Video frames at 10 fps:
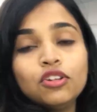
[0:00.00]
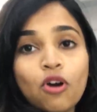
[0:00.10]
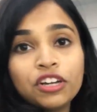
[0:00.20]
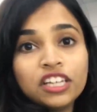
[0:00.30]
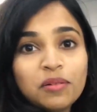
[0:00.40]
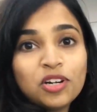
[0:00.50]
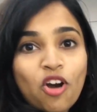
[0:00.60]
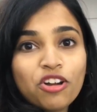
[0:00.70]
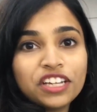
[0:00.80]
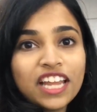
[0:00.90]
Talking about
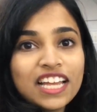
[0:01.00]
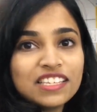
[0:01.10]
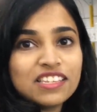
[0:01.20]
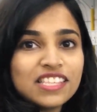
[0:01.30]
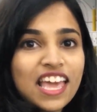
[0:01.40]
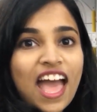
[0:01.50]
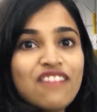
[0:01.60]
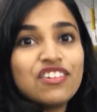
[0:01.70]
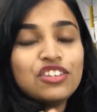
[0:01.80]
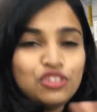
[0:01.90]
organizers, they
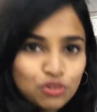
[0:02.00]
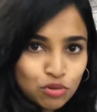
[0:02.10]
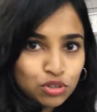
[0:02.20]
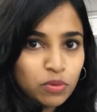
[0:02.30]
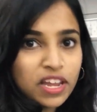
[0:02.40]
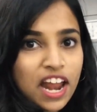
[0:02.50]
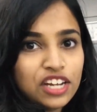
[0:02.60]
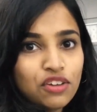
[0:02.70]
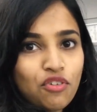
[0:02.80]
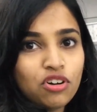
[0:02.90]
have a huge
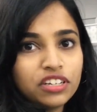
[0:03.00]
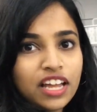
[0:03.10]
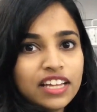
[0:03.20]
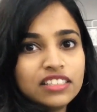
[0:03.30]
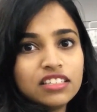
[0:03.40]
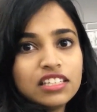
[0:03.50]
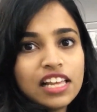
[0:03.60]
variety of organizers.